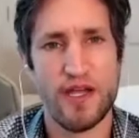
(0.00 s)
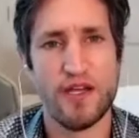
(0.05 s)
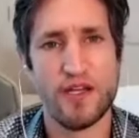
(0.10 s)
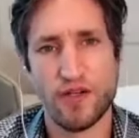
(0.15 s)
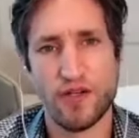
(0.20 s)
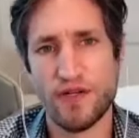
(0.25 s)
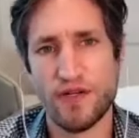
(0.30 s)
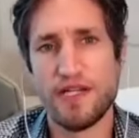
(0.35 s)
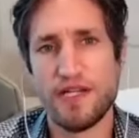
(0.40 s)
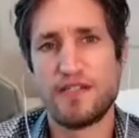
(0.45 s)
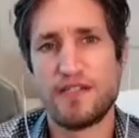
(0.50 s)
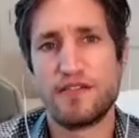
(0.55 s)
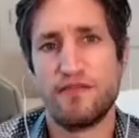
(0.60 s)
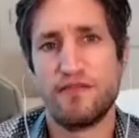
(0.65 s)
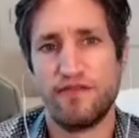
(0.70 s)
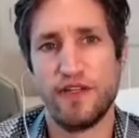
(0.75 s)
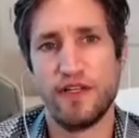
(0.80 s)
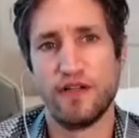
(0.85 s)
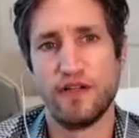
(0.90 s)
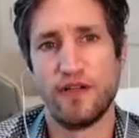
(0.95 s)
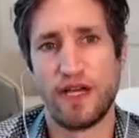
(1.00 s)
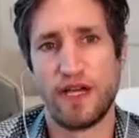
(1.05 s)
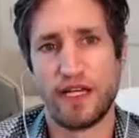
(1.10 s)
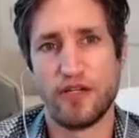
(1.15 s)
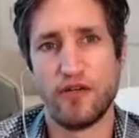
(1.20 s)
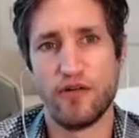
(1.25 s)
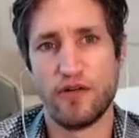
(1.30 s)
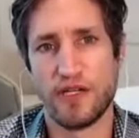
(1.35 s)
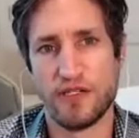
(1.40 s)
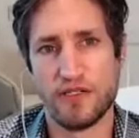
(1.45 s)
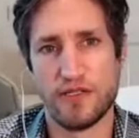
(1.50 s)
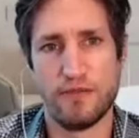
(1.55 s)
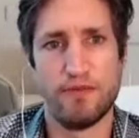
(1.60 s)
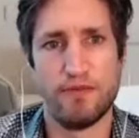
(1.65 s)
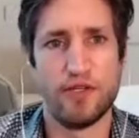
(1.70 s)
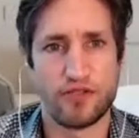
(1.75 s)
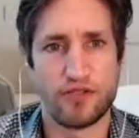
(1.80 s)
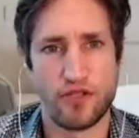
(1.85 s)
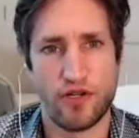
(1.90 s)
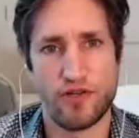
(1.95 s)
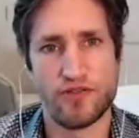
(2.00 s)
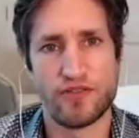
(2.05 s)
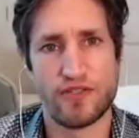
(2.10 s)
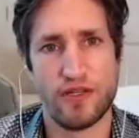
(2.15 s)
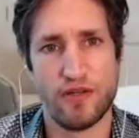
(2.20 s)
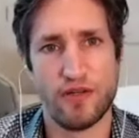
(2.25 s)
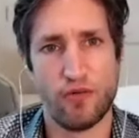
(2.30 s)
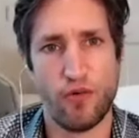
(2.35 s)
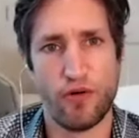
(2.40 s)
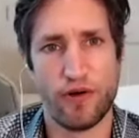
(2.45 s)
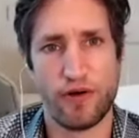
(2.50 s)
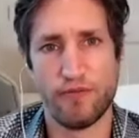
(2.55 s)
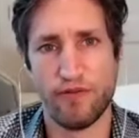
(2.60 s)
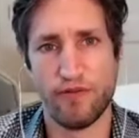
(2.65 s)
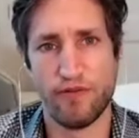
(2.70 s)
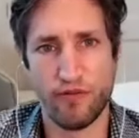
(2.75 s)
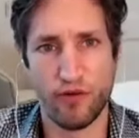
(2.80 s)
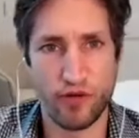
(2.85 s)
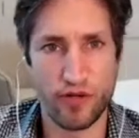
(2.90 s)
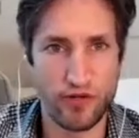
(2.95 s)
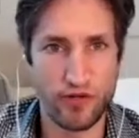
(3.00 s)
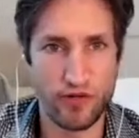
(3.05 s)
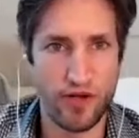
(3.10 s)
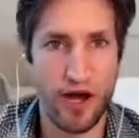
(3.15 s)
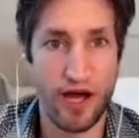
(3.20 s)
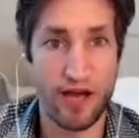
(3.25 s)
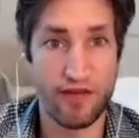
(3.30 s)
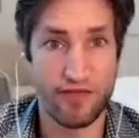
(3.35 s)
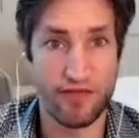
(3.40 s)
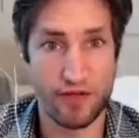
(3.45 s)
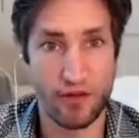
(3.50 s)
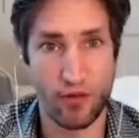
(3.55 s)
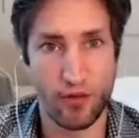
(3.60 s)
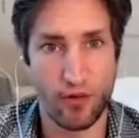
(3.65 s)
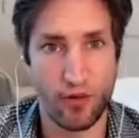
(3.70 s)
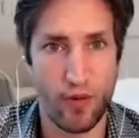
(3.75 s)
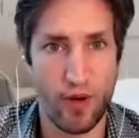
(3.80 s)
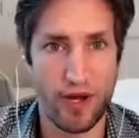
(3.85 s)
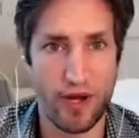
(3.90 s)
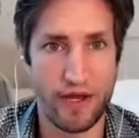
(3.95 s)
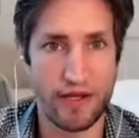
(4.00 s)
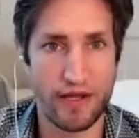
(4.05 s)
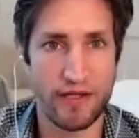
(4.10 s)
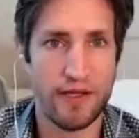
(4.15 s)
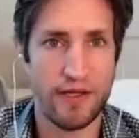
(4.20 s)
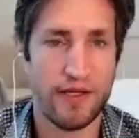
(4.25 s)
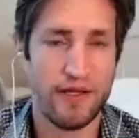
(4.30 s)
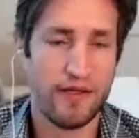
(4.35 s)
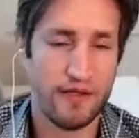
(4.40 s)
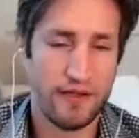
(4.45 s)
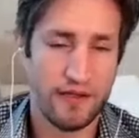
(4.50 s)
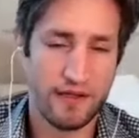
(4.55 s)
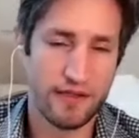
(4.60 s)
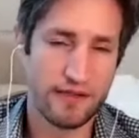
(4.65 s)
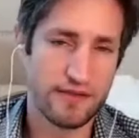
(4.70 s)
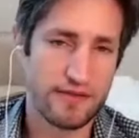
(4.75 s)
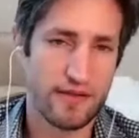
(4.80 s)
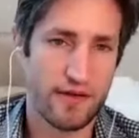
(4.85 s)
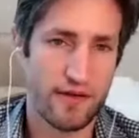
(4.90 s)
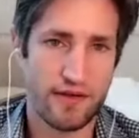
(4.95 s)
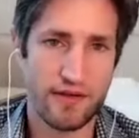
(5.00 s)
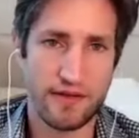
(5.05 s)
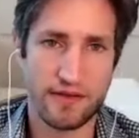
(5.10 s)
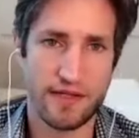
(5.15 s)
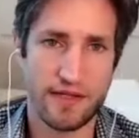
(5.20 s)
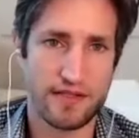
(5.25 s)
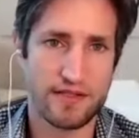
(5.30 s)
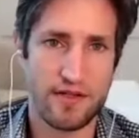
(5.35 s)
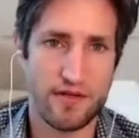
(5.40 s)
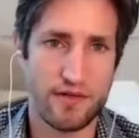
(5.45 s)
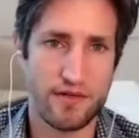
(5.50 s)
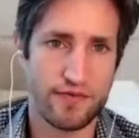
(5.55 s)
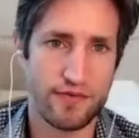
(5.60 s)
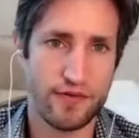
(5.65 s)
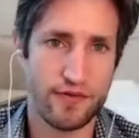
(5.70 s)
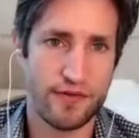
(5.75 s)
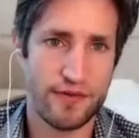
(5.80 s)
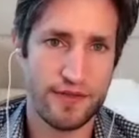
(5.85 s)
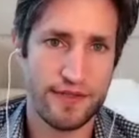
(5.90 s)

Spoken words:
you need to feel like you can dip your toes in the water before you dive in all the way. And so I think that's useful.